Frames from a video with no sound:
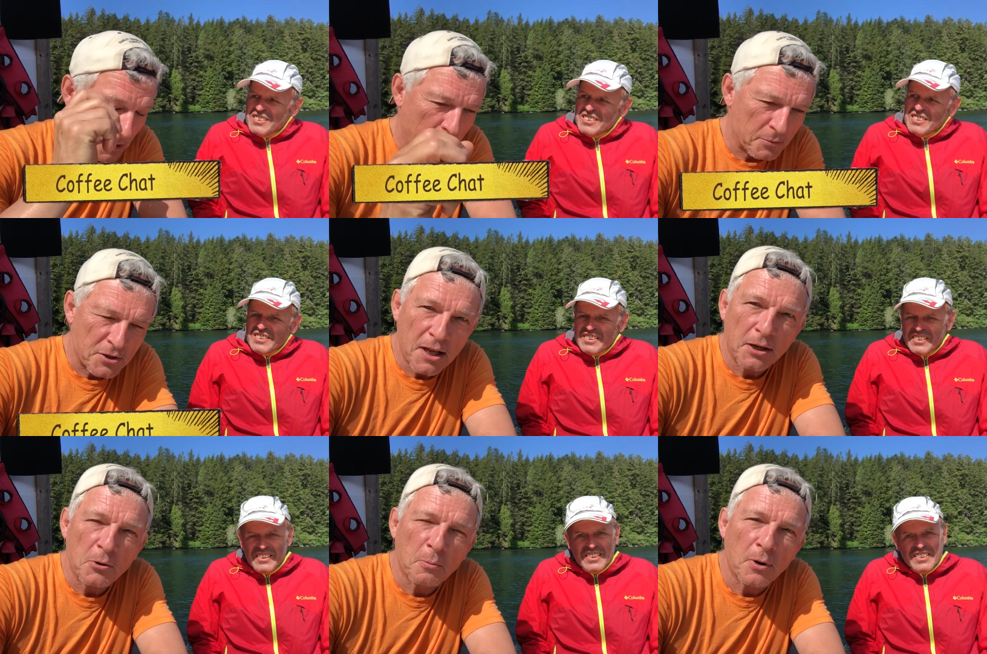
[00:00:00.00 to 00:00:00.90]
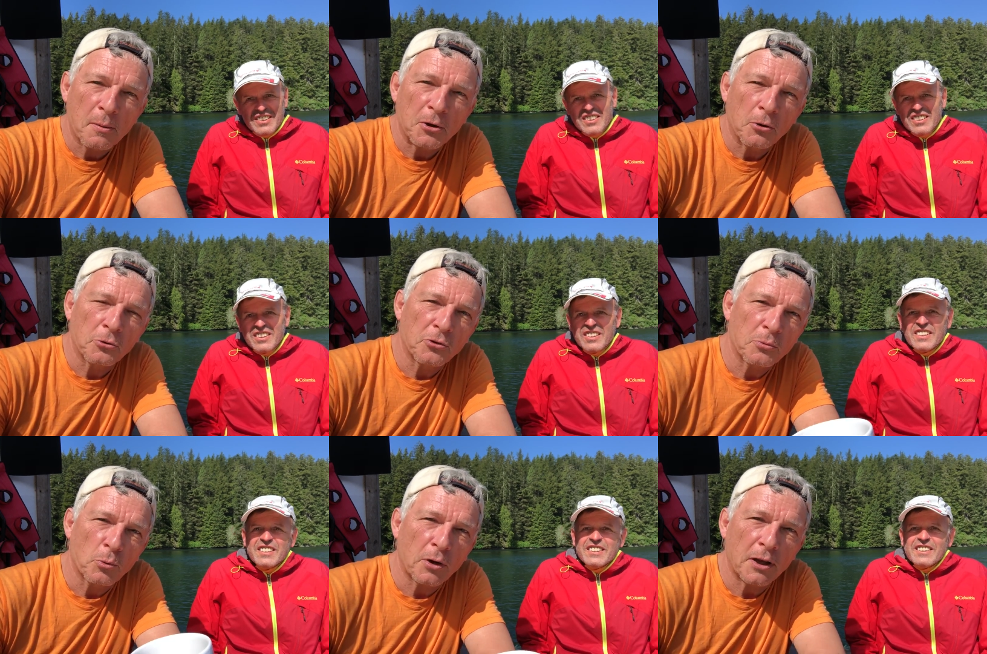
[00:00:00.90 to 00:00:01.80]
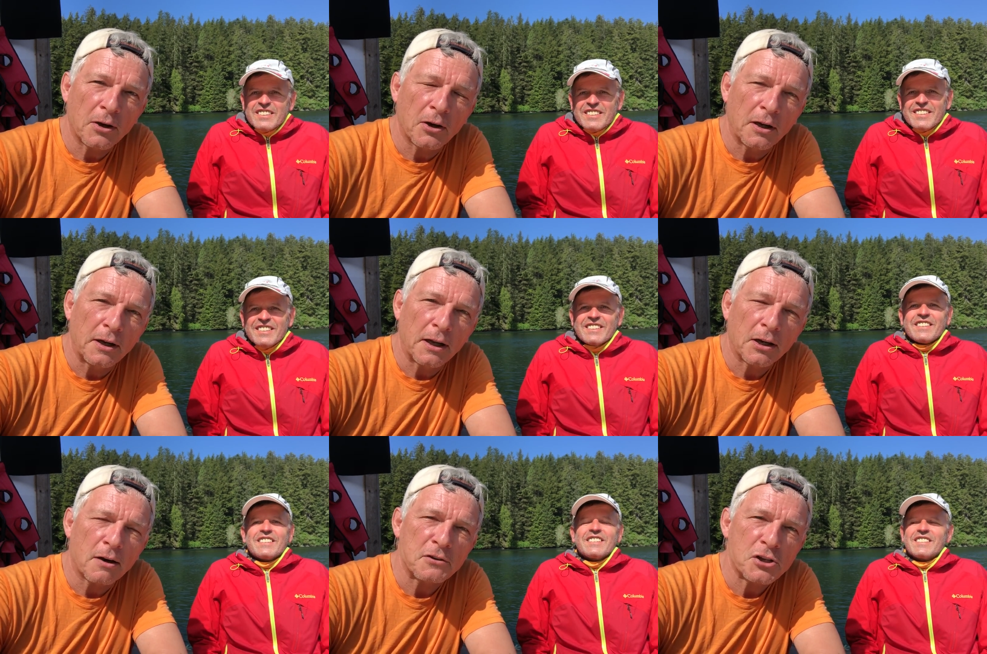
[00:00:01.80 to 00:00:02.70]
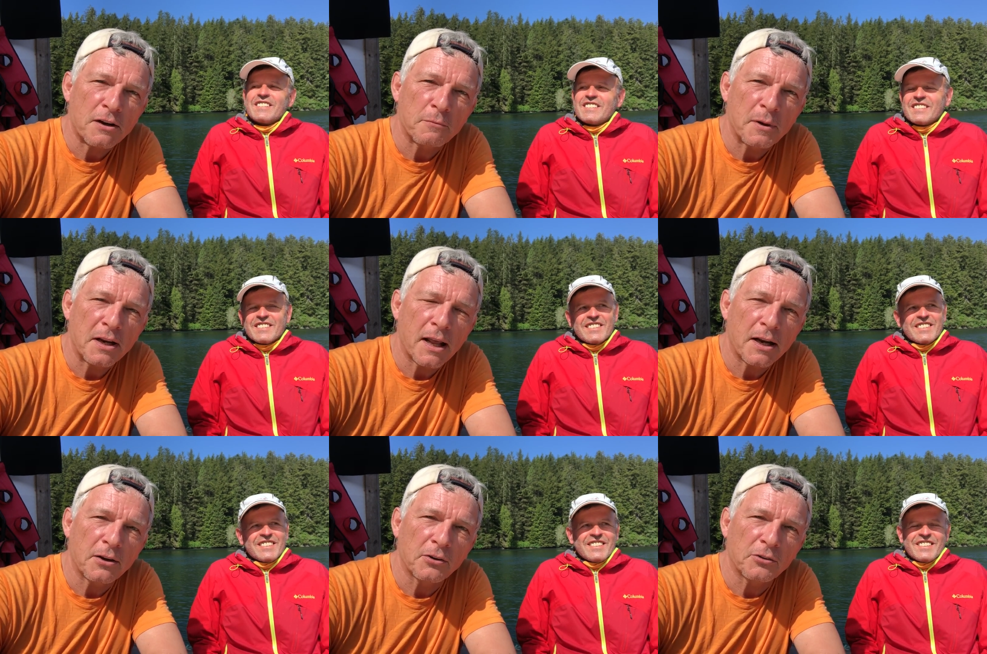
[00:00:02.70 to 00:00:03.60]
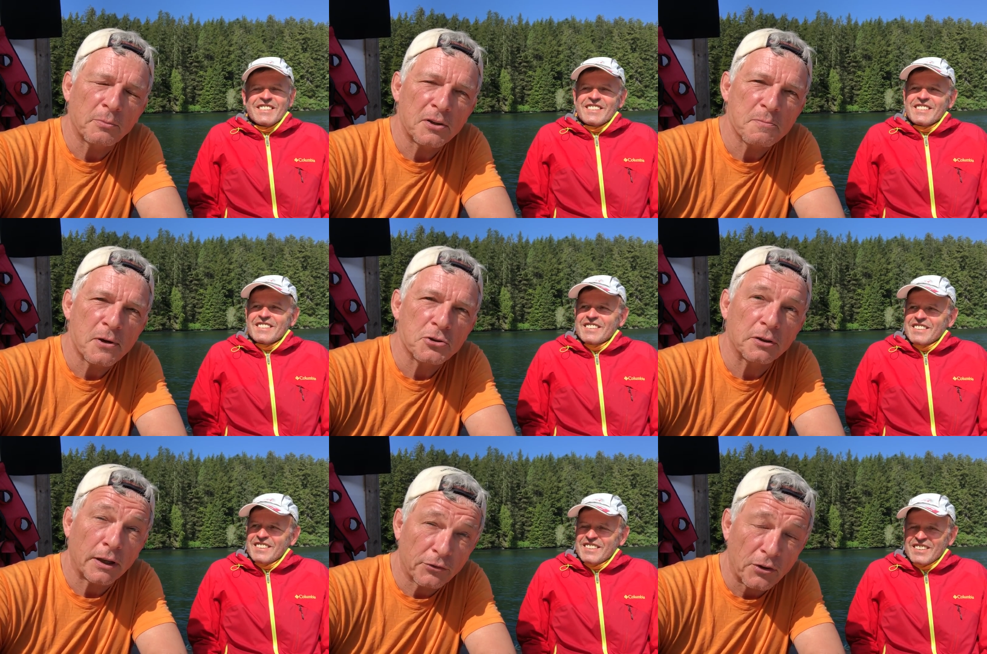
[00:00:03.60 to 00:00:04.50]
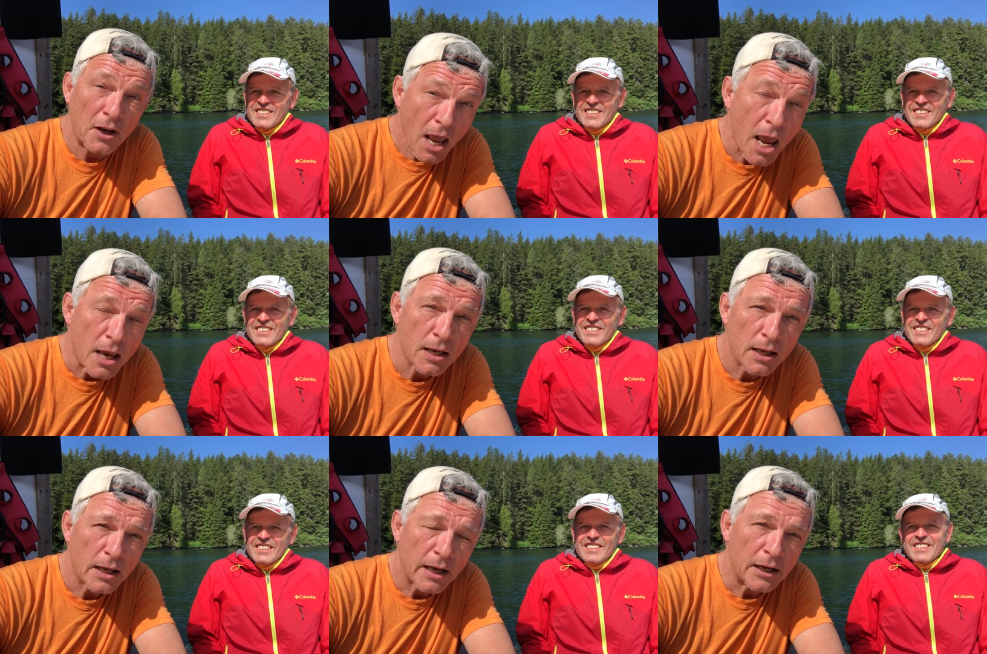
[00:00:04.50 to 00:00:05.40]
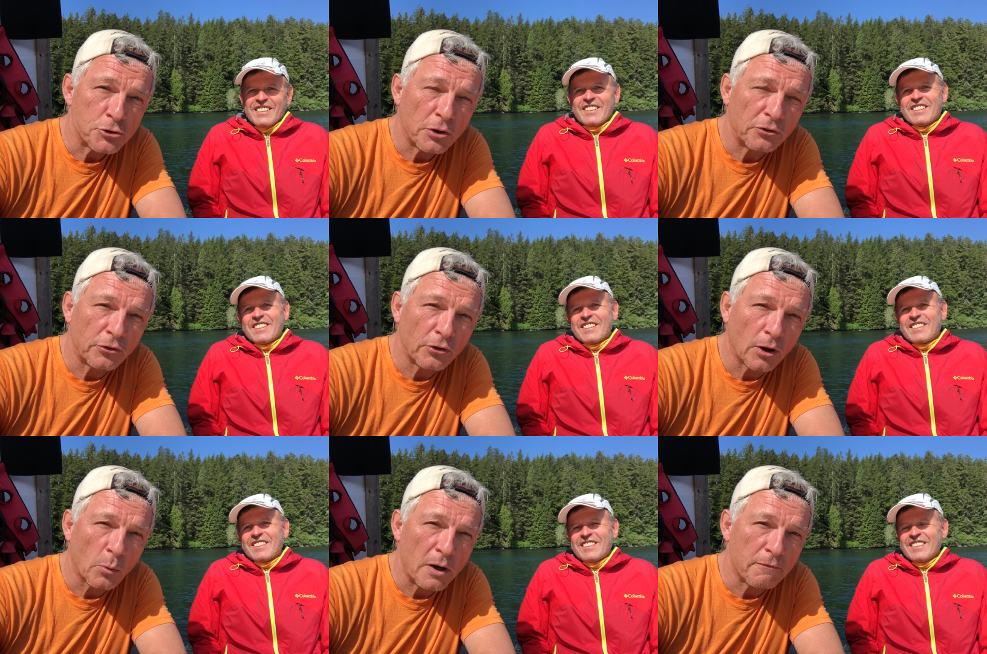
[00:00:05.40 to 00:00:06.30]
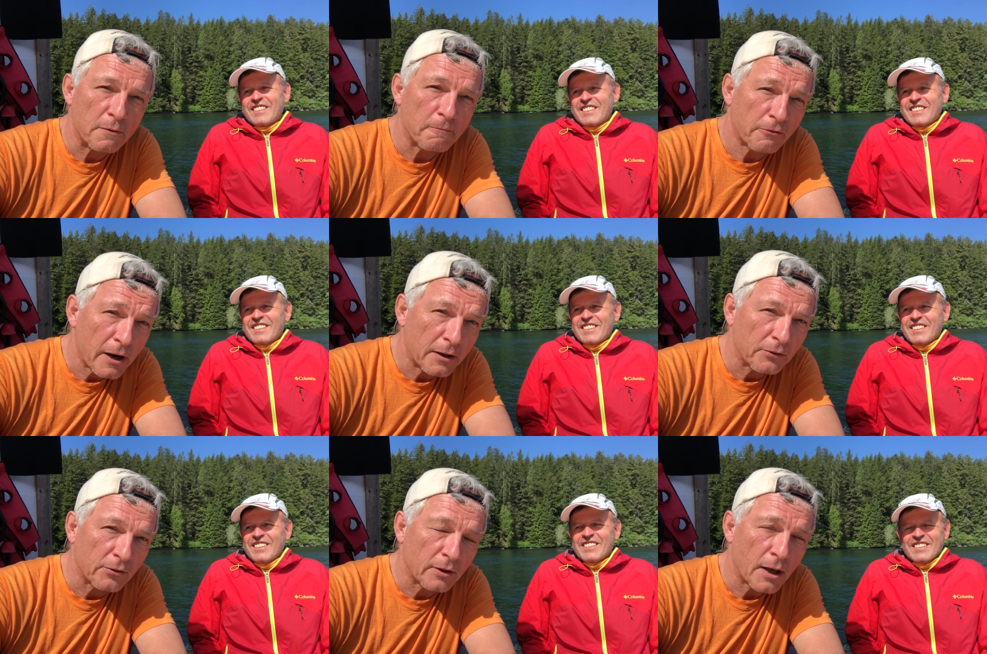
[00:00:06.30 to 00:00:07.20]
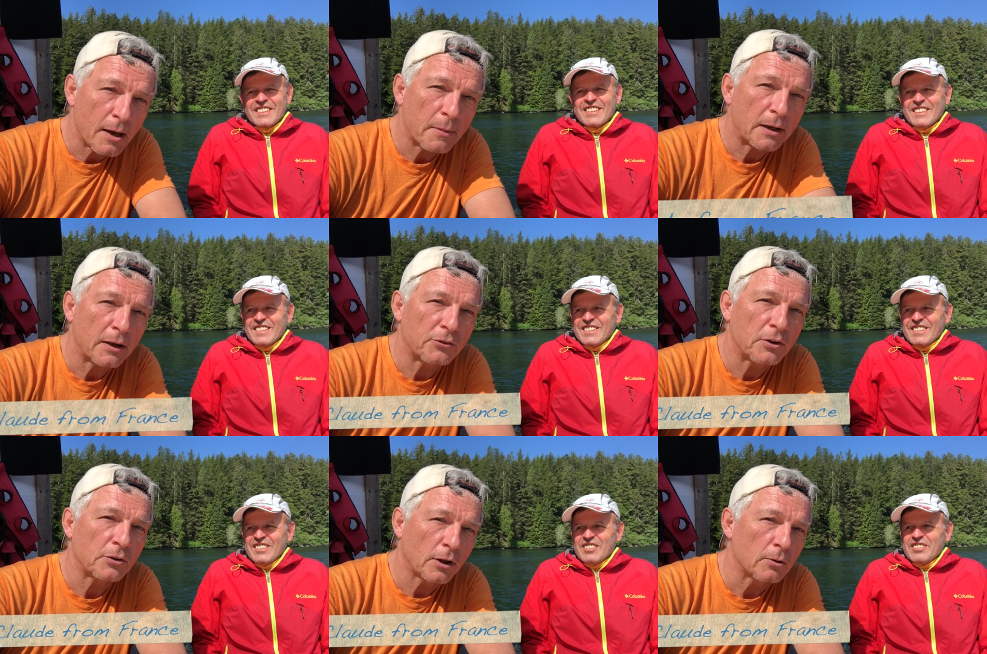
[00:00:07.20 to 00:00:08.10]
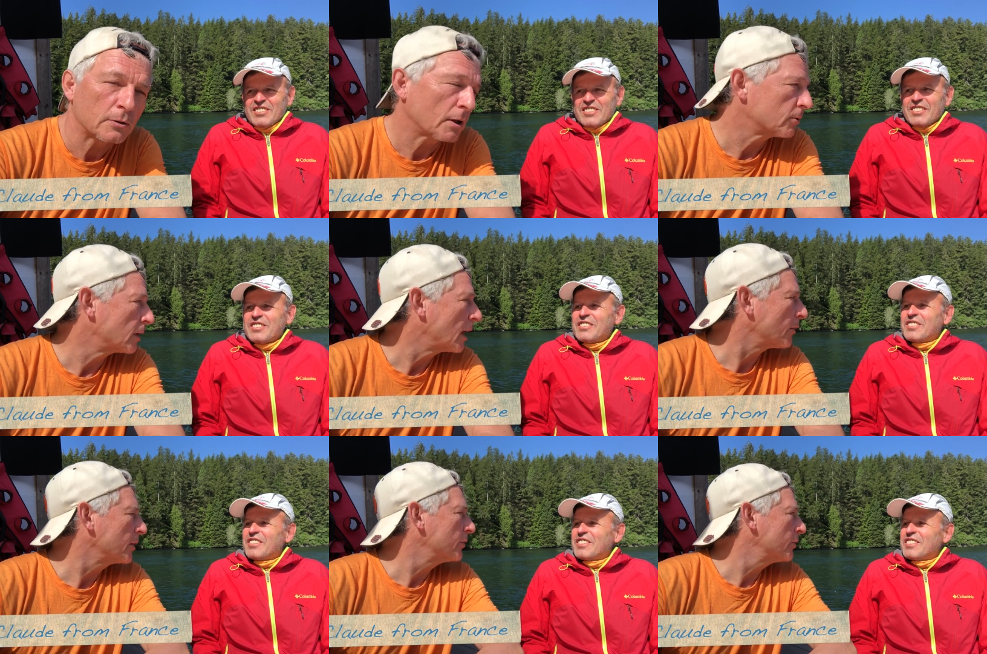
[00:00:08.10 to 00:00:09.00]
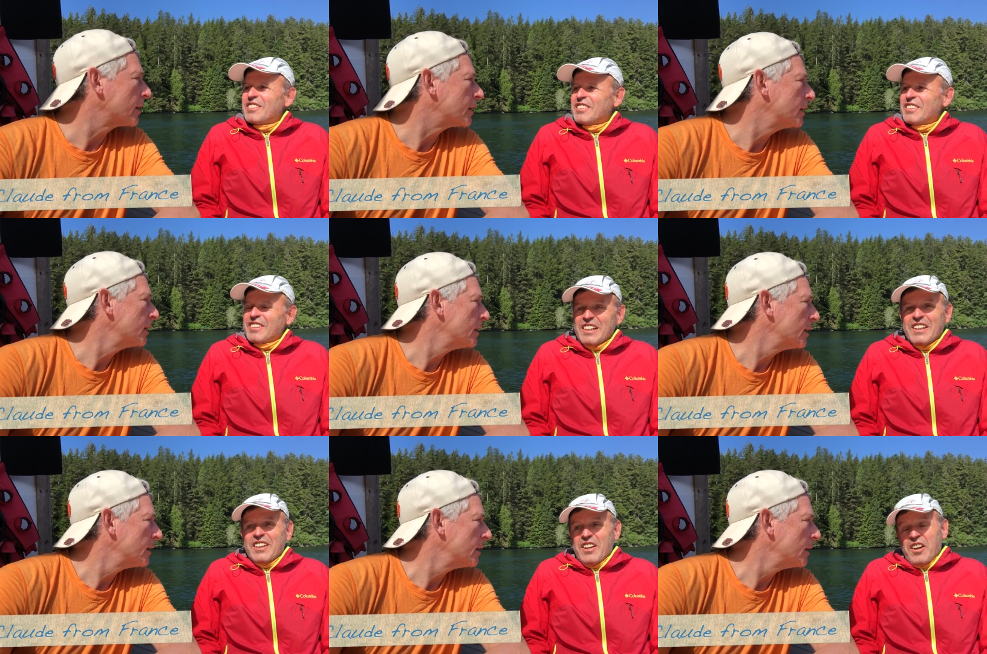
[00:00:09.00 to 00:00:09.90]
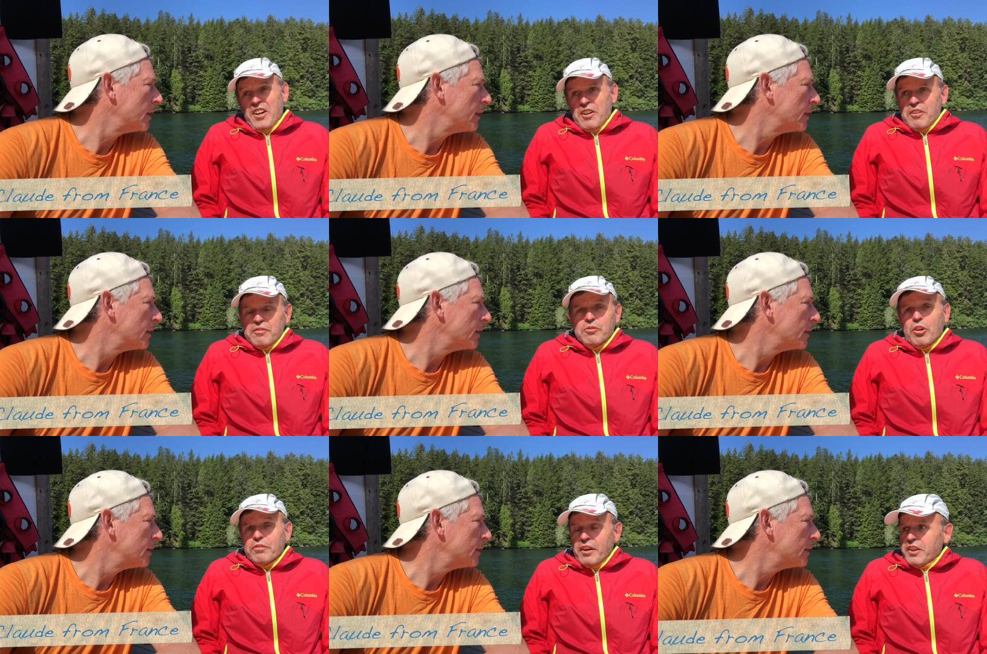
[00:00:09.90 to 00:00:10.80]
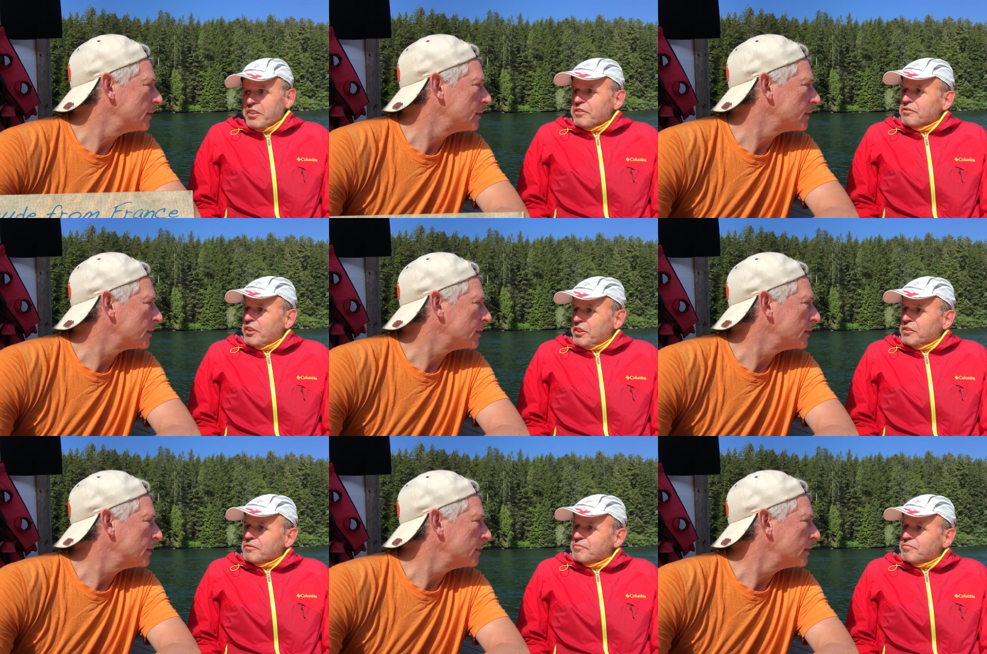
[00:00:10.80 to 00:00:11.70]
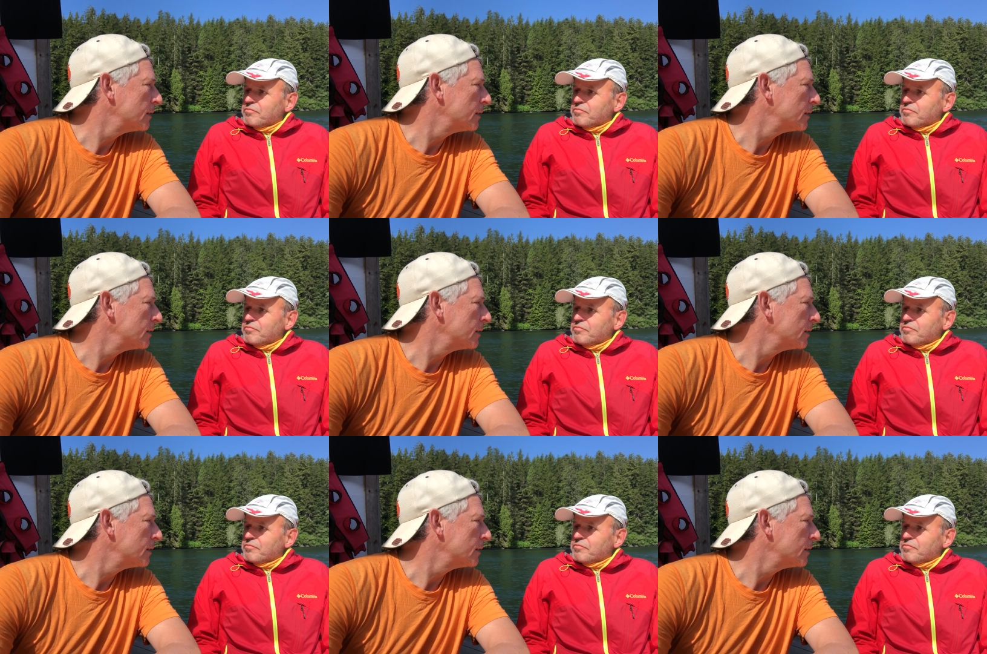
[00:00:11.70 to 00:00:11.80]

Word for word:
Speaker 1: My name is Danny Hooper. I'm your host this morning on Coffee Chat from Nitinat Narrows. My special guest today uh, joins us all the way from France, and my guest is Claude. Claude, how are you doing? Uh, fine, fine.